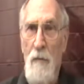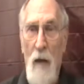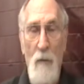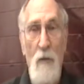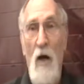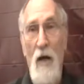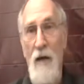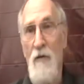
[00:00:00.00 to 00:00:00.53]
I'm
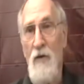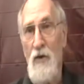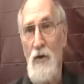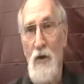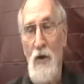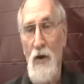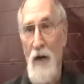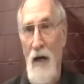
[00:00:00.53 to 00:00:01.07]
not even
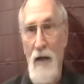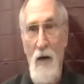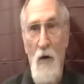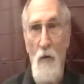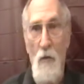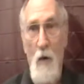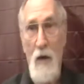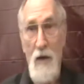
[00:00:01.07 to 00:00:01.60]
sure I
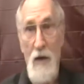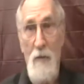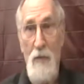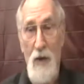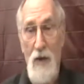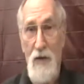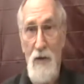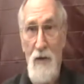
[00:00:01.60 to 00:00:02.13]
know what the
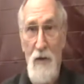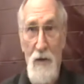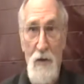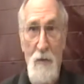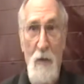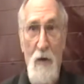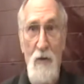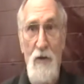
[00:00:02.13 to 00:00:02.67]
puzzle is
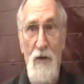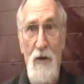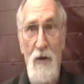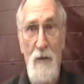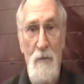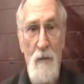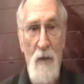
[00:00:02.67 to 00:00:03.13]
supposed to